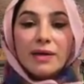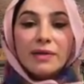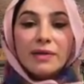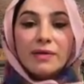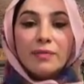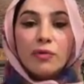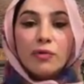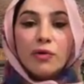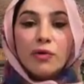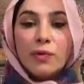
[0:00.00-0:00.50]

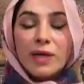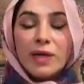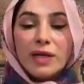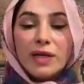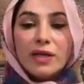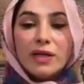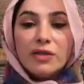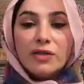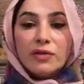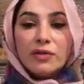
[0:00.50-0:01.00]
The more we
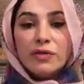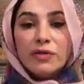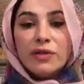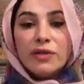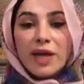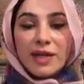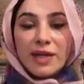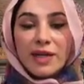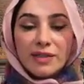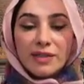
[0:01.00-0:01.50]
can do
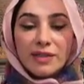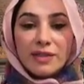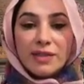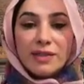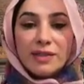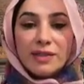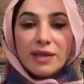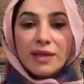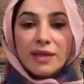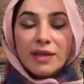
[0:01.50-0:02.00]
that and
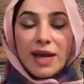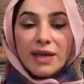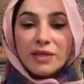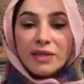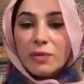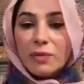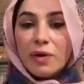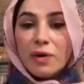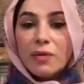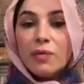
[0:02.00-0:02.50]

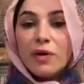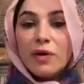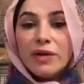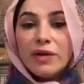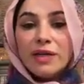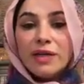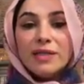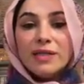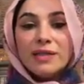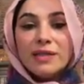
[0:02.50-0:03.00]
connect to our
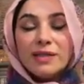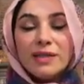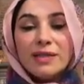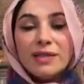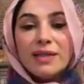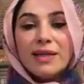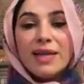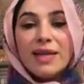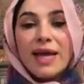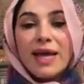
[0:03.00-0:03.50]
oneness, then
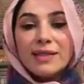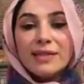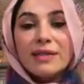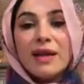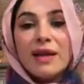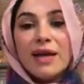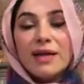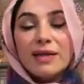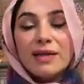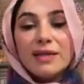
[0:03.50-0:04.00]
the less
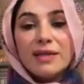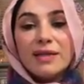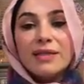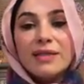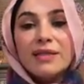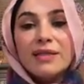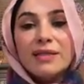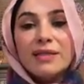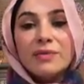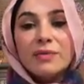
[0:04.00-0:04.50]
likely
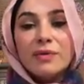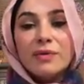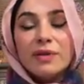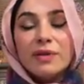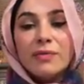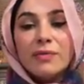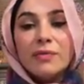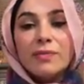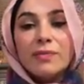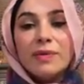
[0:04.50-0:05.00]
it is
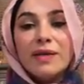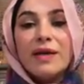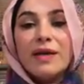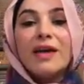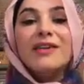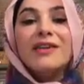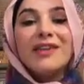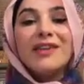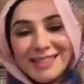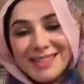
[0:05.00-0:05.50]
there will be
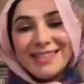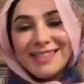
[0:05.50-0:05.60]
an